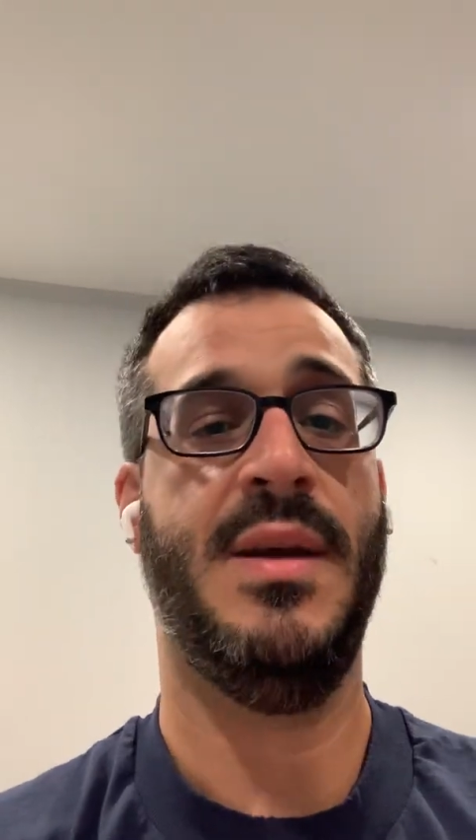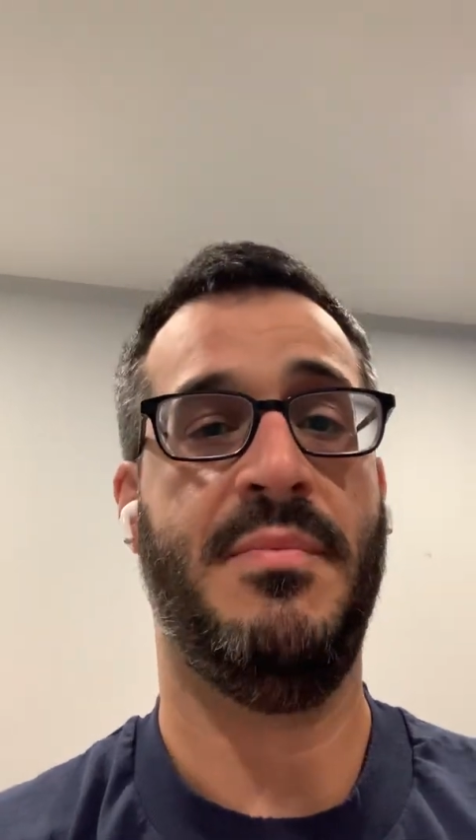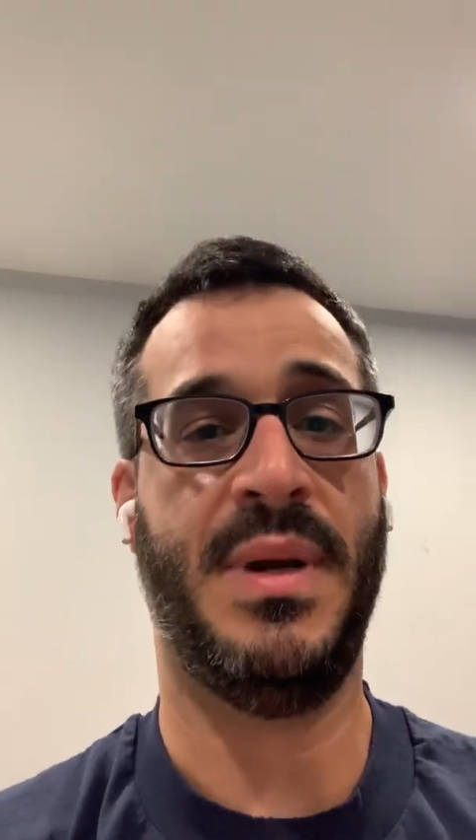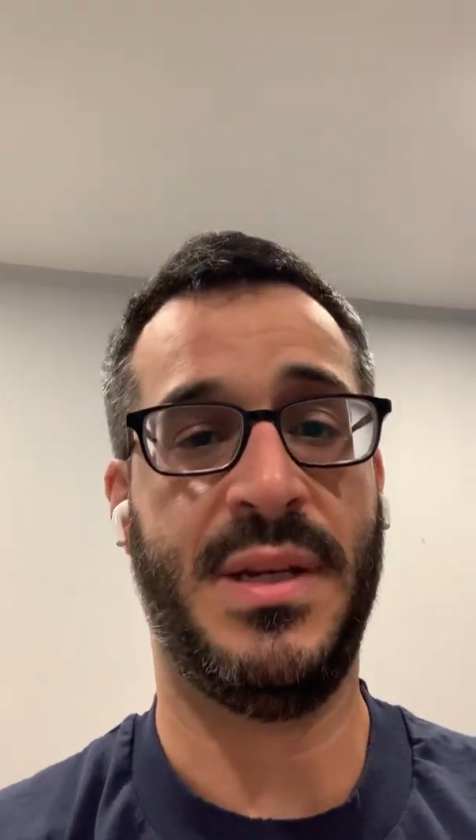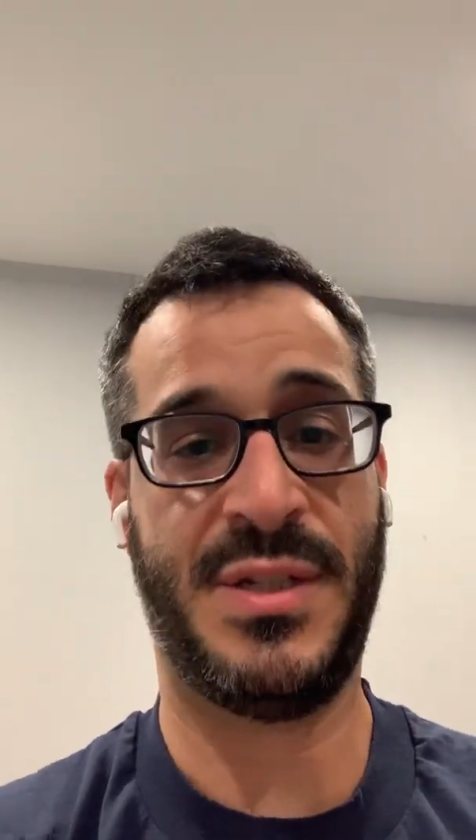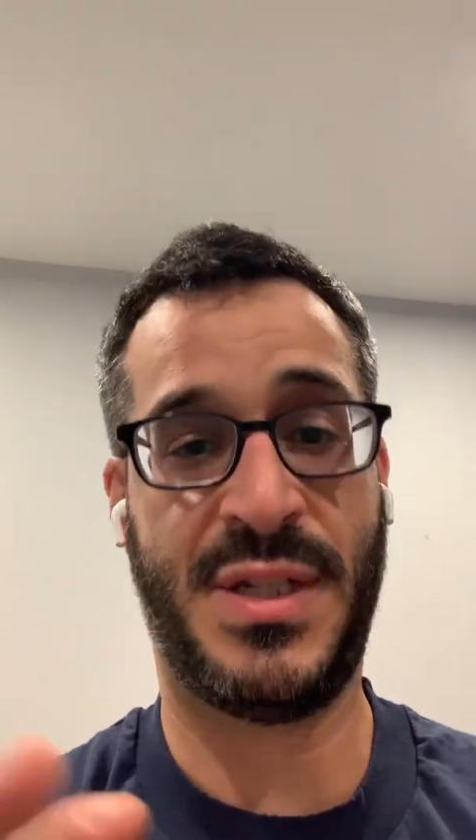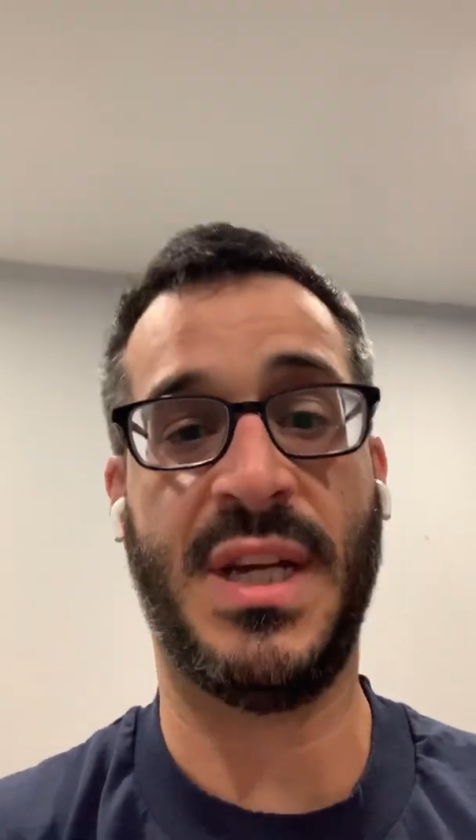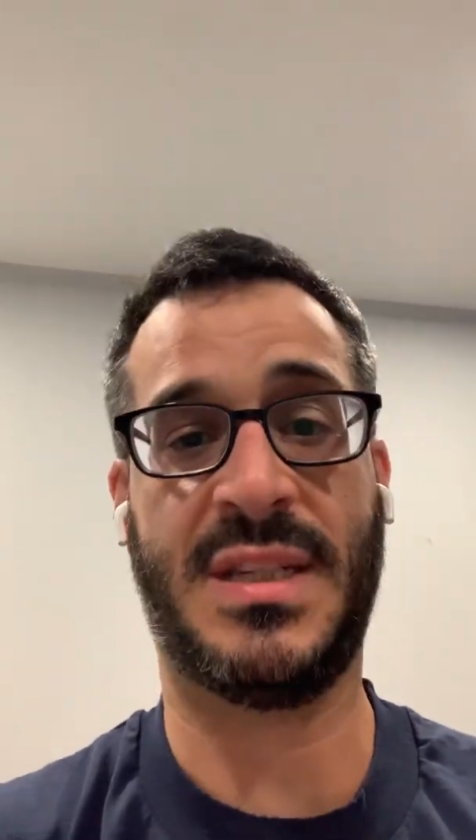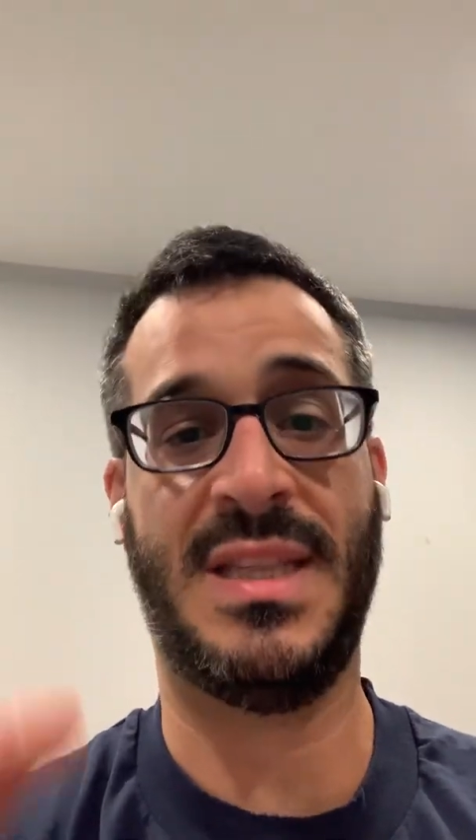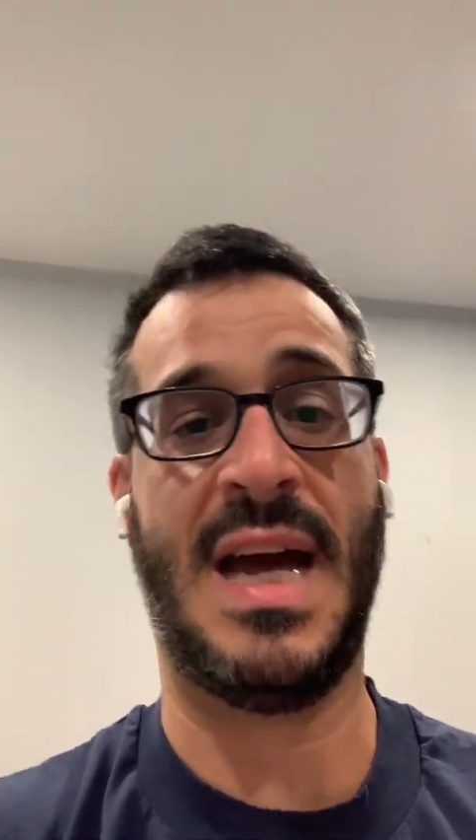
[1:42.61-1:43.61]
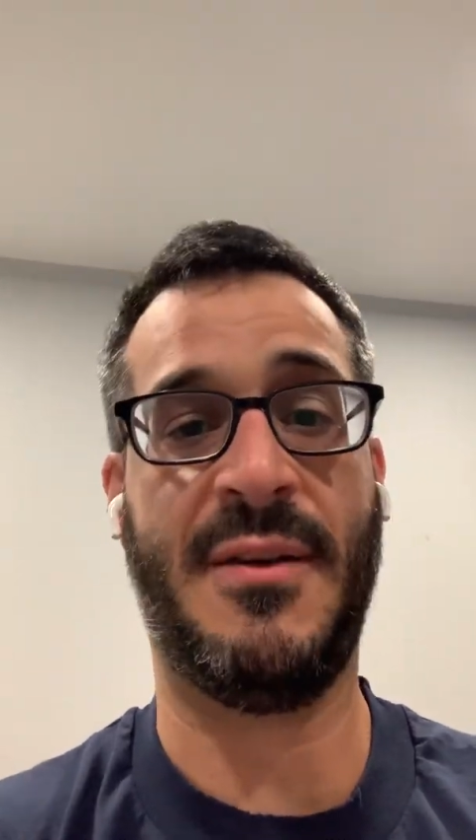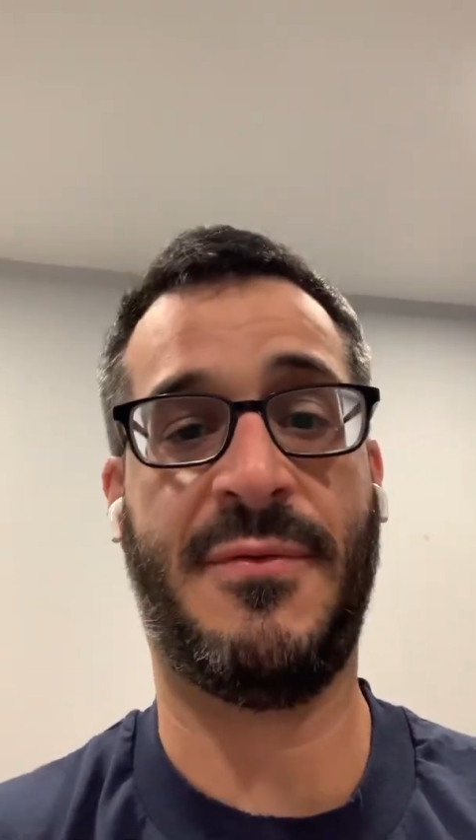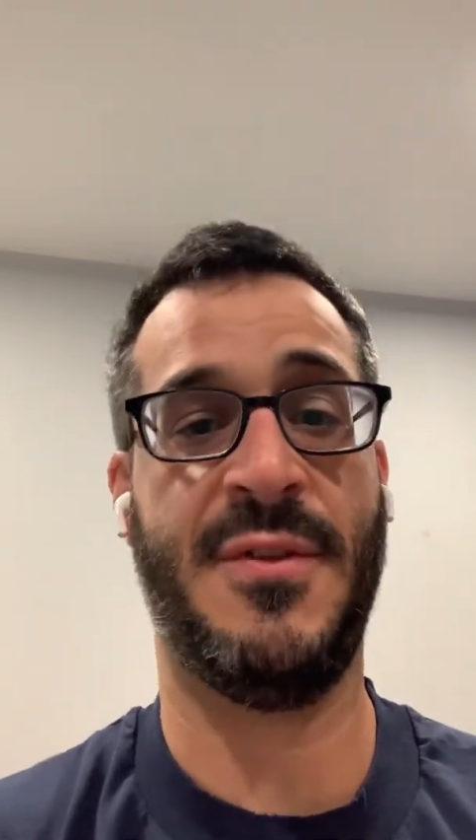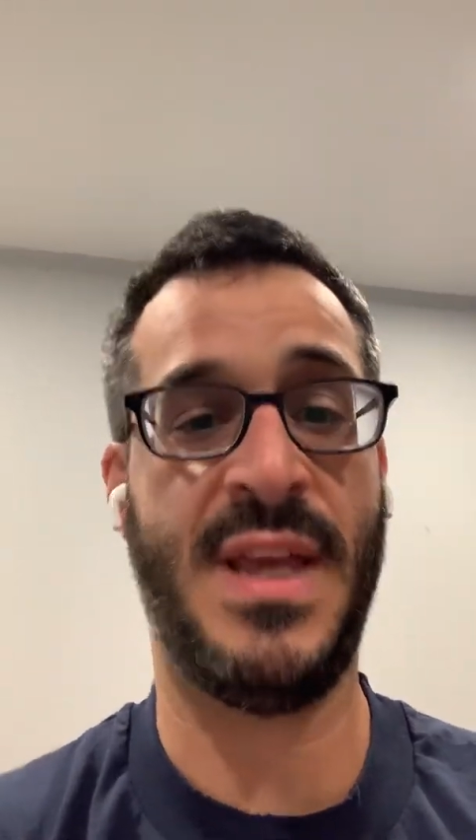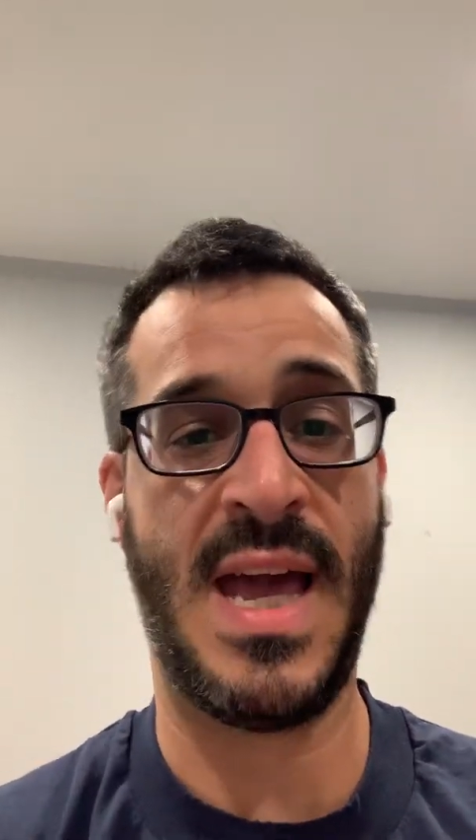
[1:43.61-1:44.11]
but just not
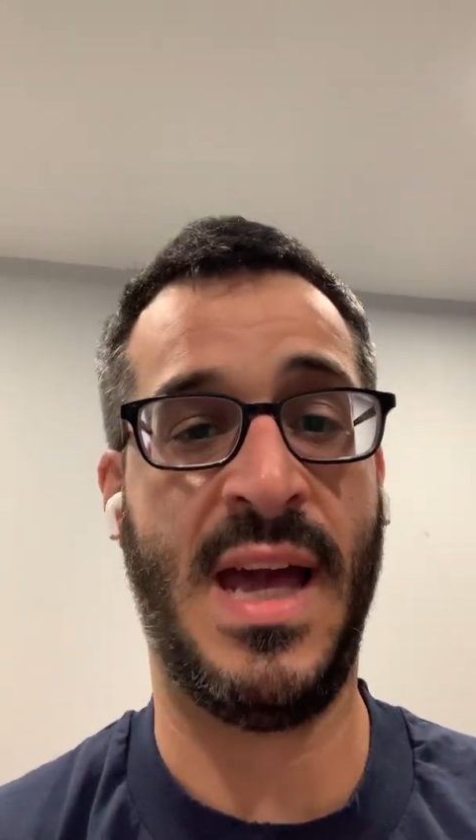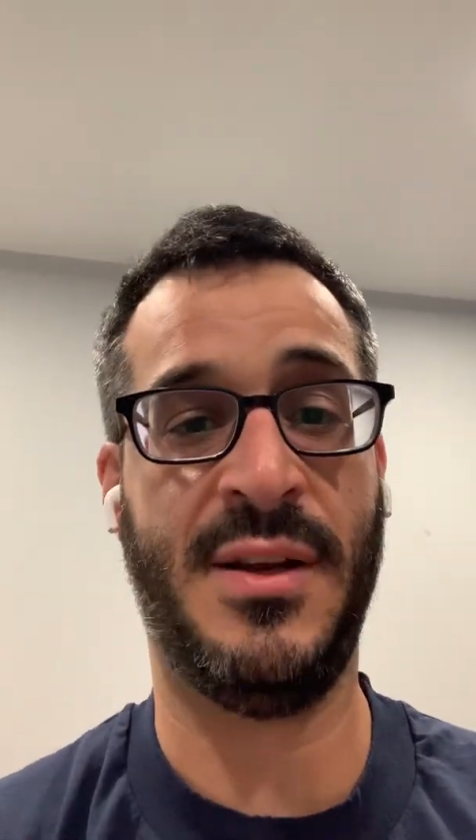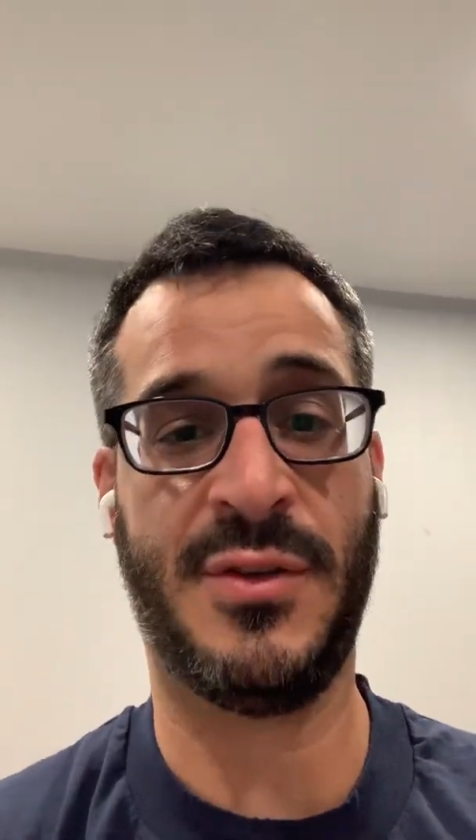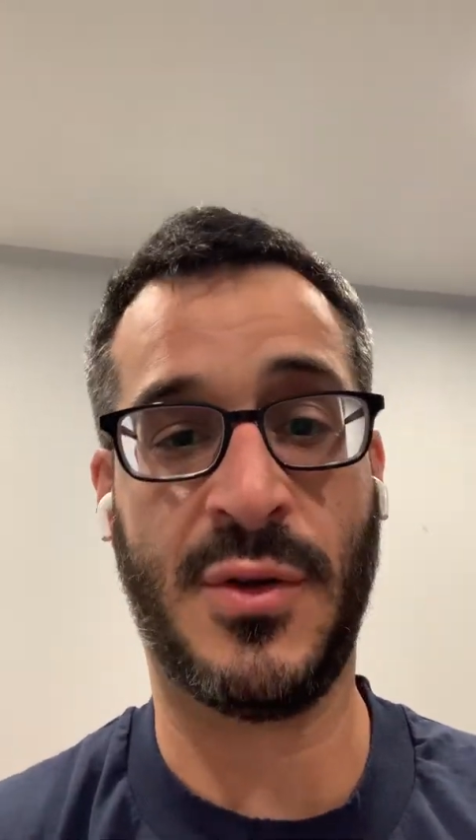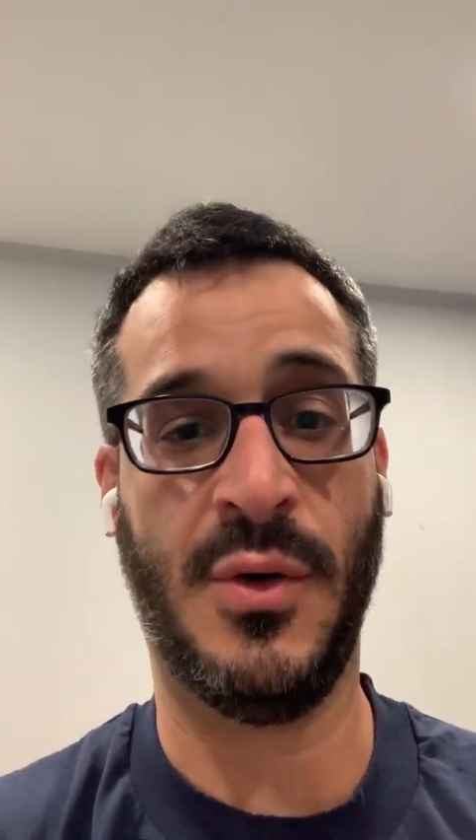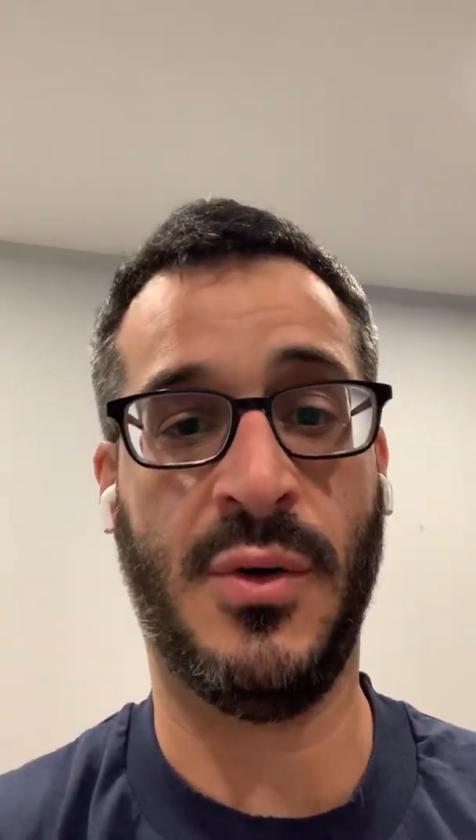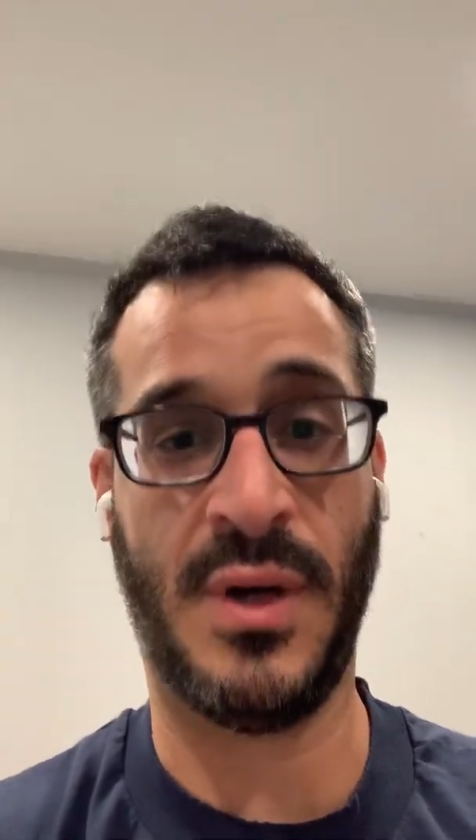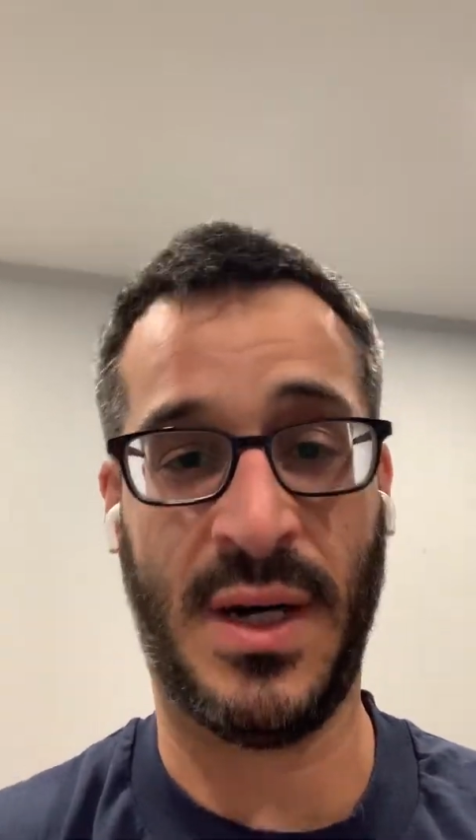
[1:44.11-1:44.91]
for the end goal